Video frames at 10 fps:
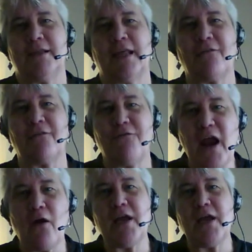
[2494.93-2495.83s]
like
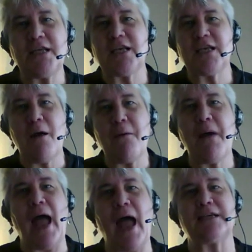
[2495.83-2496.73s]
vary
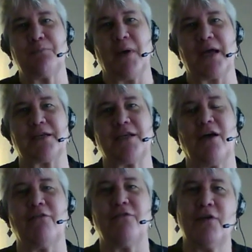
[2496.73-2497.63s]
some aspect
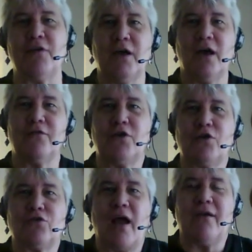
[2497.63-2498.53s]
of
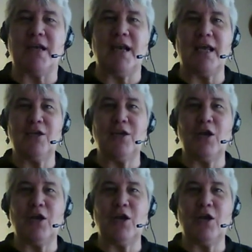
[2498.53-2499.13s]
your driving. And